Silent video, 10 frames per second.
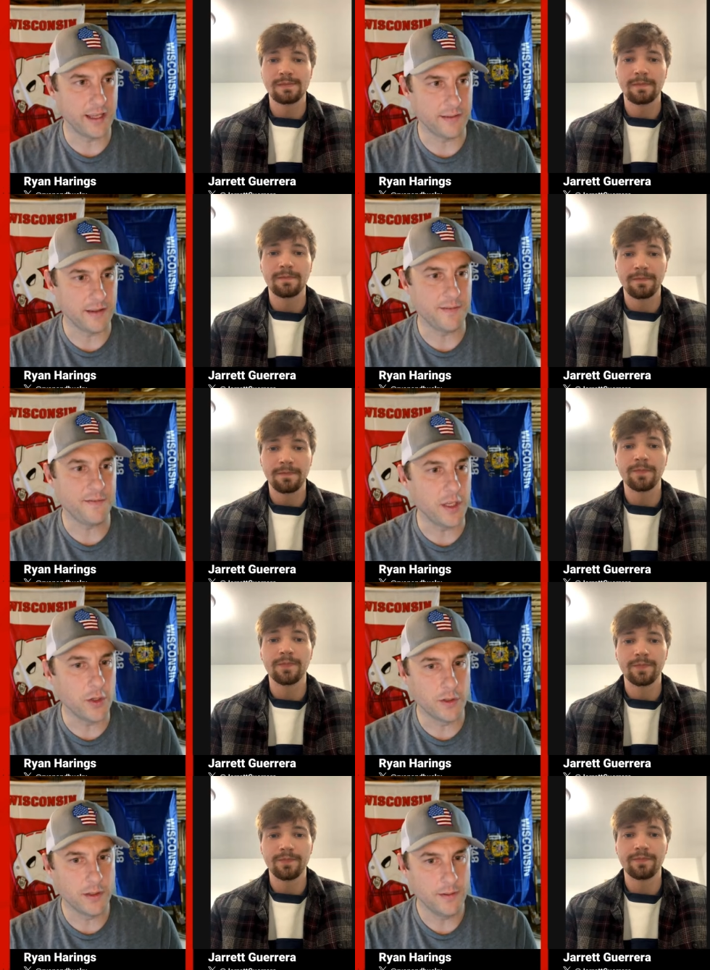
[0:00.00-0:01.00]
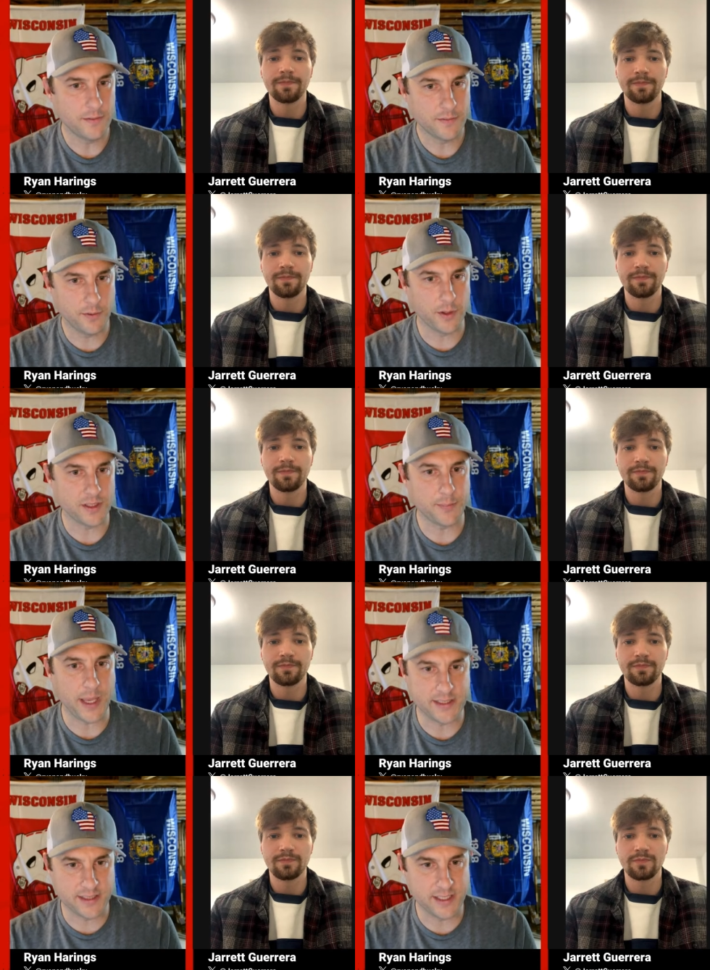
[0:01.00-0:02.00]
Speaker 1: the the feel for the
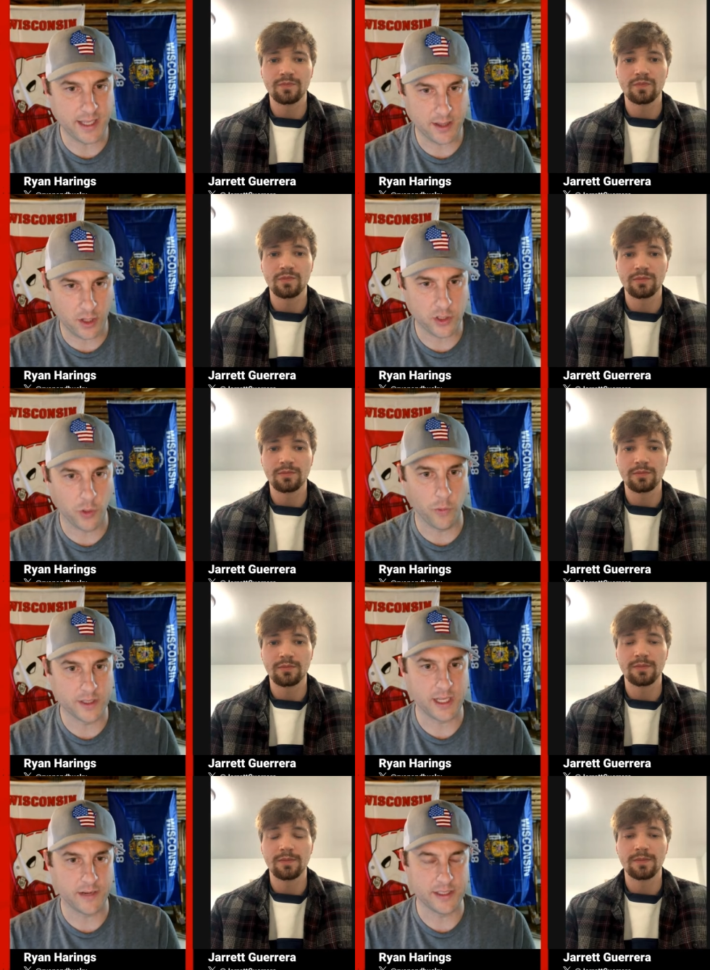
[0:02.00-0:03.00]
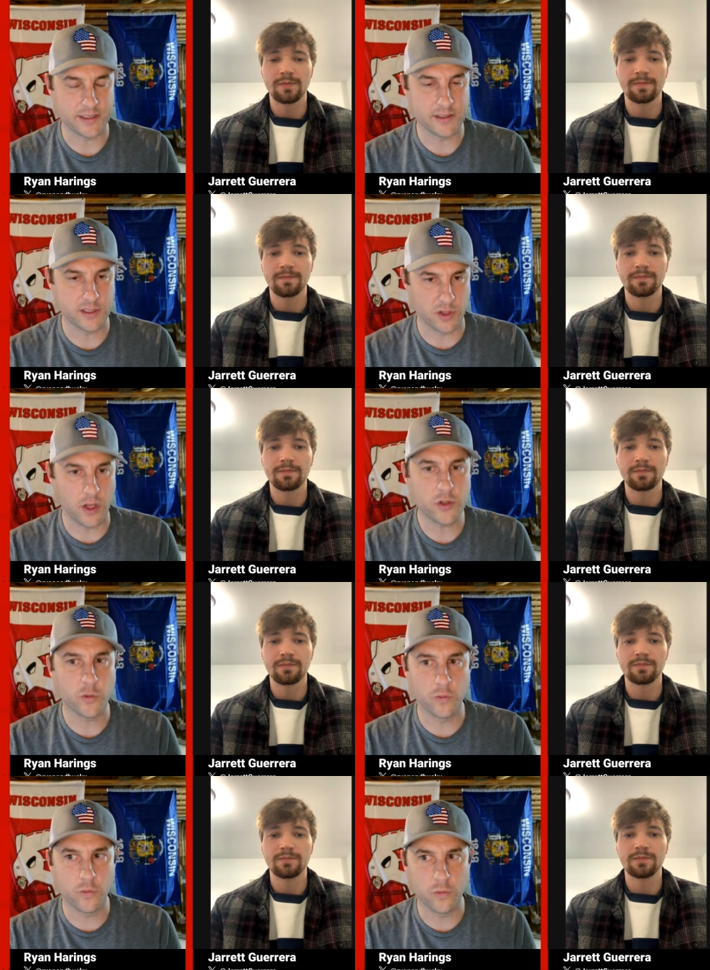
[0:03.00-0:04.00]
spacing that Longo wants out of his, because
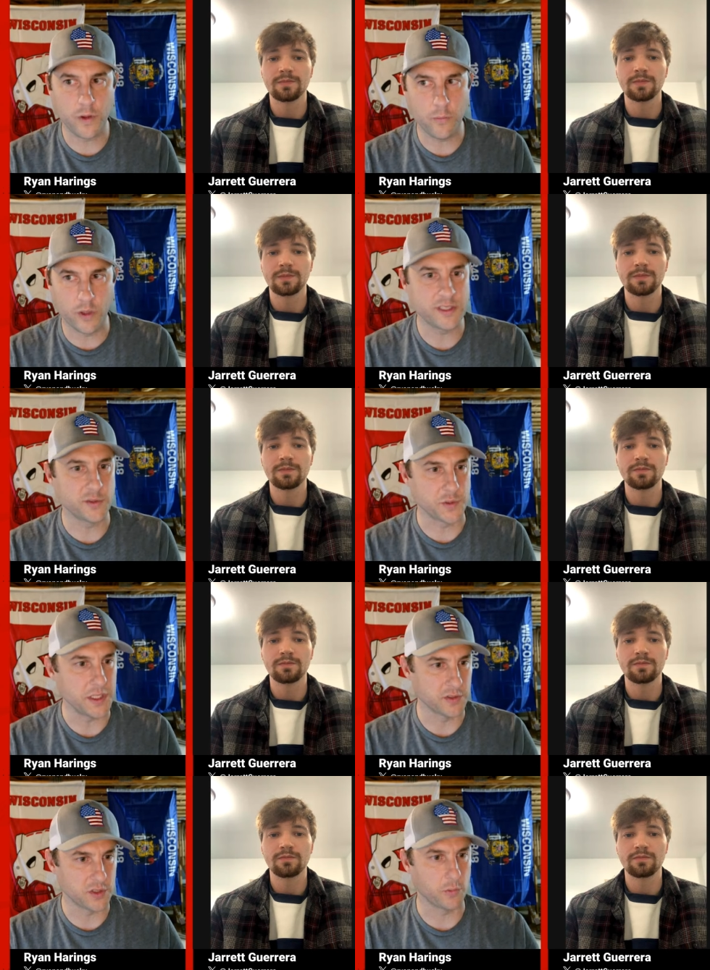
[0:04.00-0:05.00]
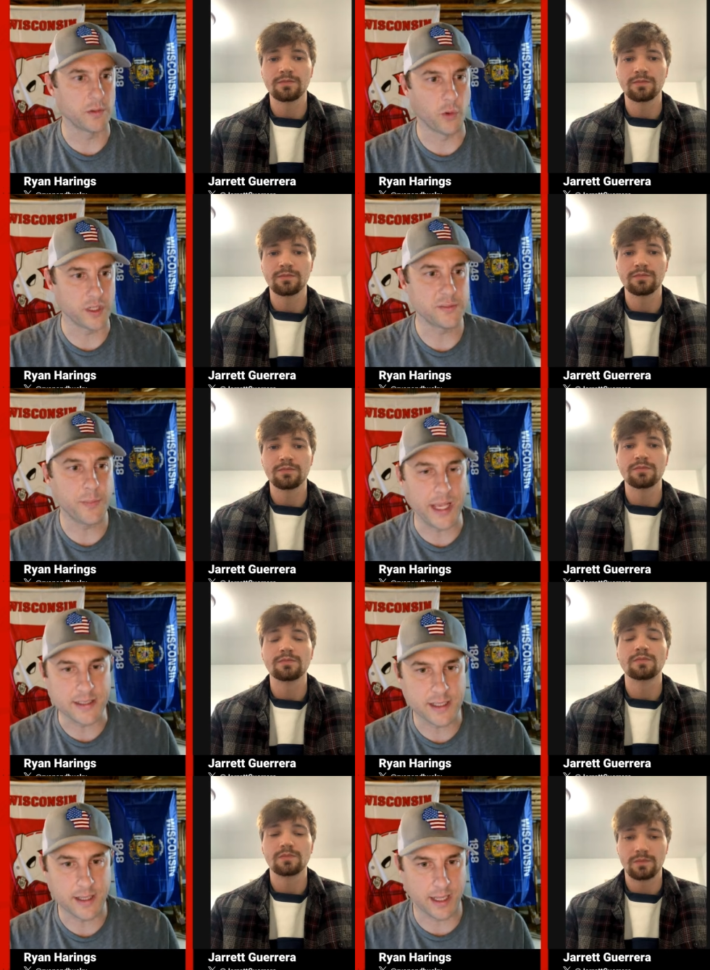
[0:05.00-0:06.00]
Longo wants his receivers to run more to
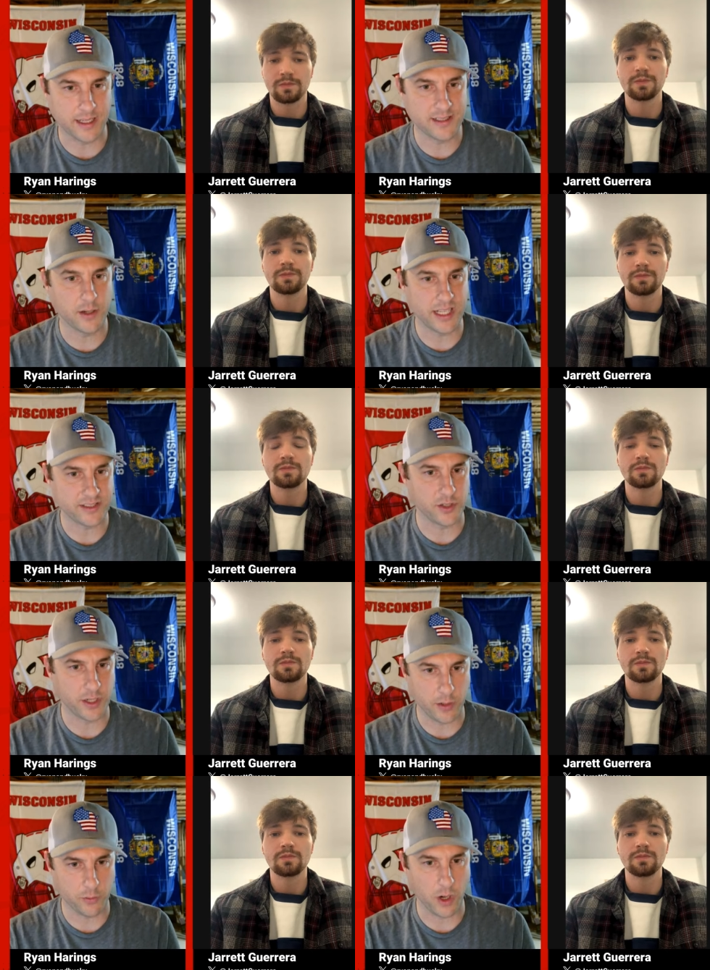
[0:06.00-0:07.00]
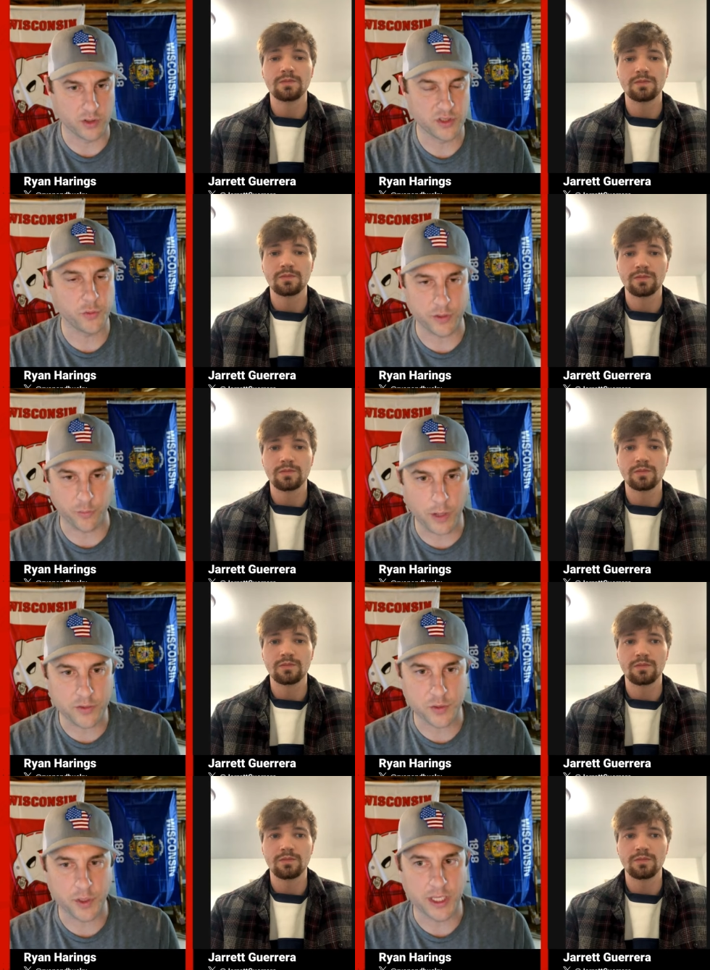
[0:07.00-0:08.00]
space, and it's not necessarily a, a strict
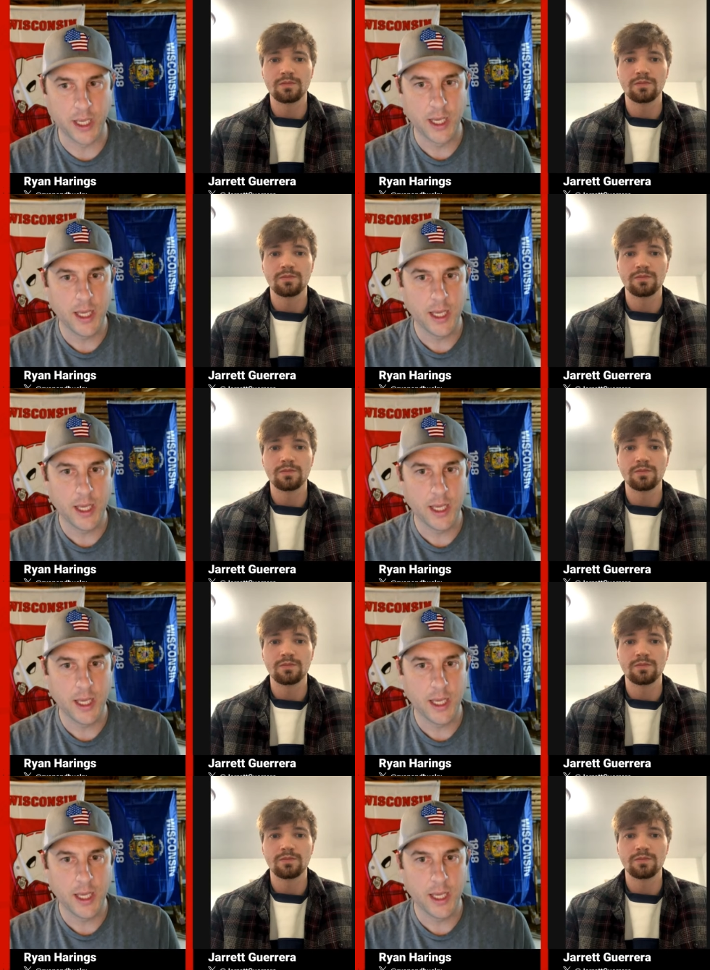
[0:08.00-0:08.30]
route tree.